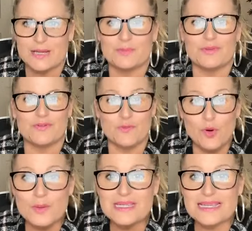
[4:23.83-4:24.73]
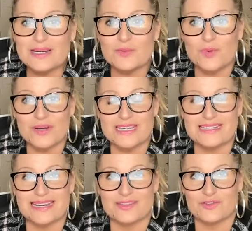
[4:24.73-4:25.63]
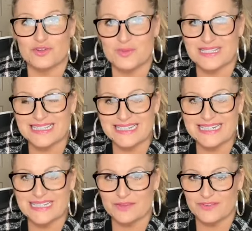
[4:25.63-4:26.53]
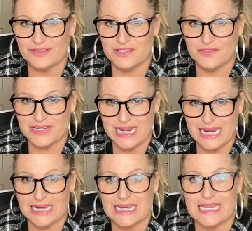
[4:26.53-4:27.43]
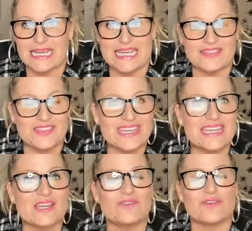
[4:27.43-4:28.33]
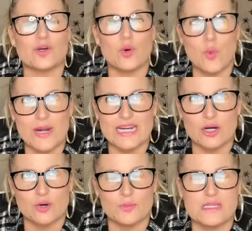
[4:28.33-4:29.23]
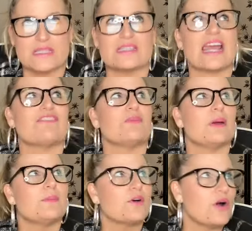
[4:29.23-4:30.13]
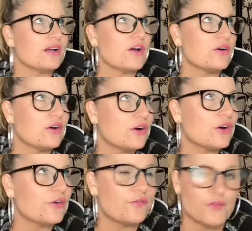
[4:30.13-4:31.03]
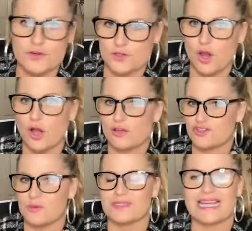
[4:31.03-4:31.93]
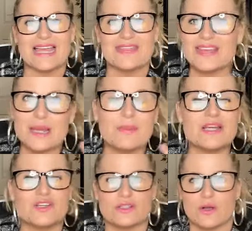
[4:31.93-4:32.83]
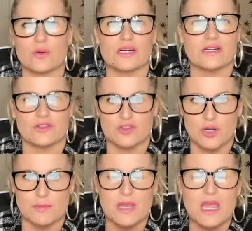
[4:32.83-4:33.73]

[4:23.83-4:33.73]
Before we started working together, she was cleaning in the field every day and thinking of quitting her business. I remember on her first call, she was like, I think I might just go get another job.